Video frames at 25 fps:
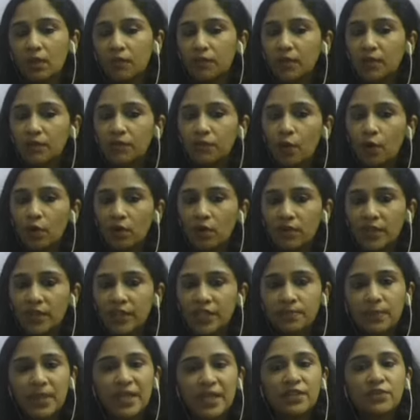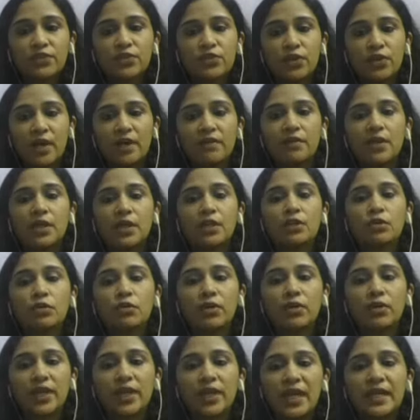We've always been striving to
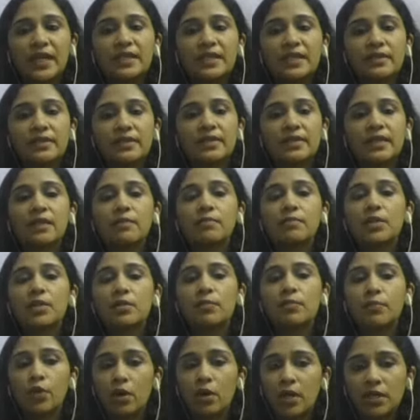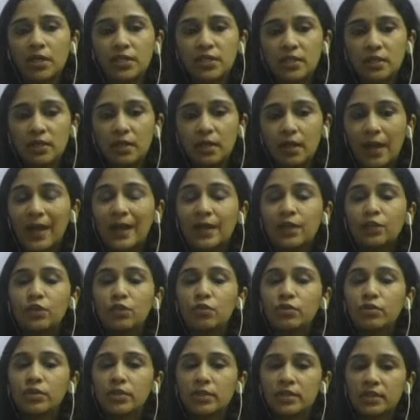create sustainable products and
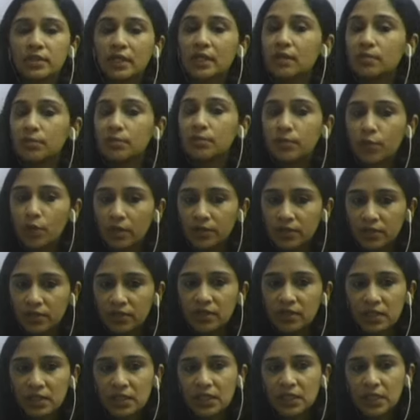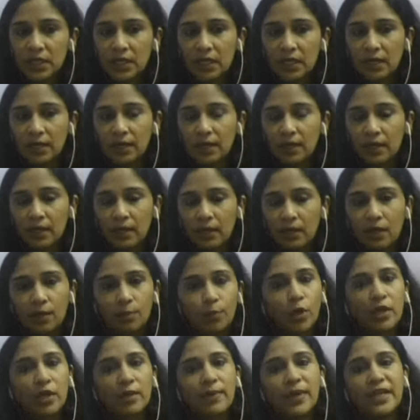through sustainable processes.
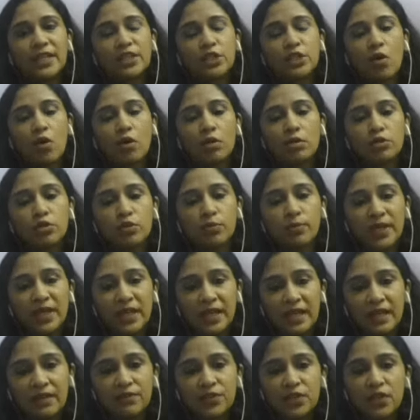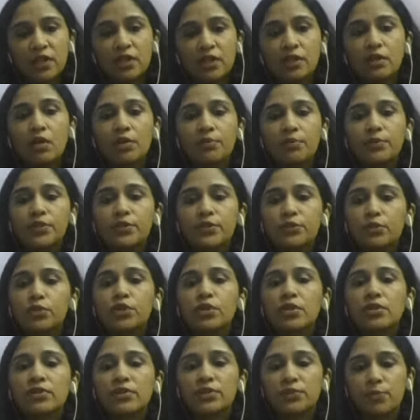Polyplex also believes in corporate
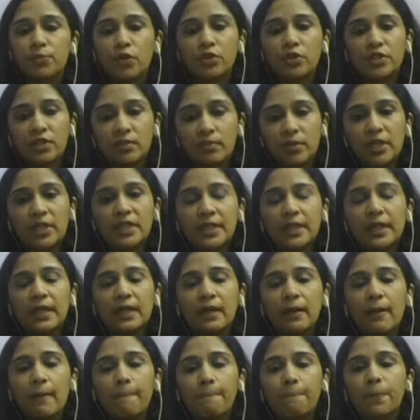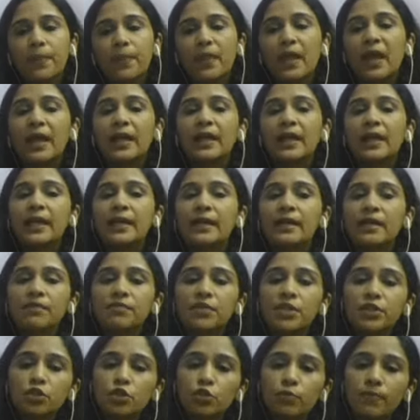social responsibility and
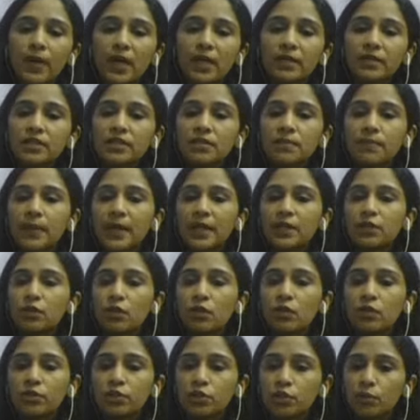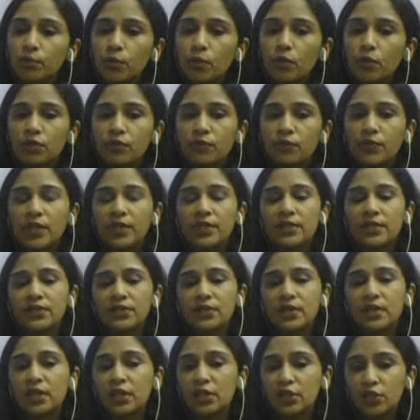endeavors to participate or support
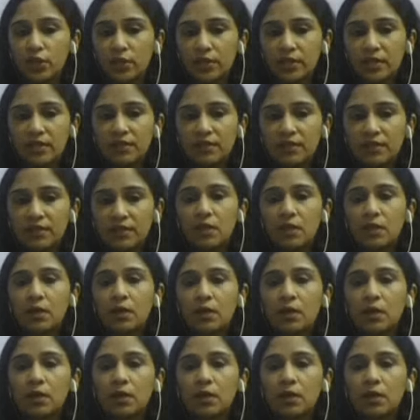various initiatives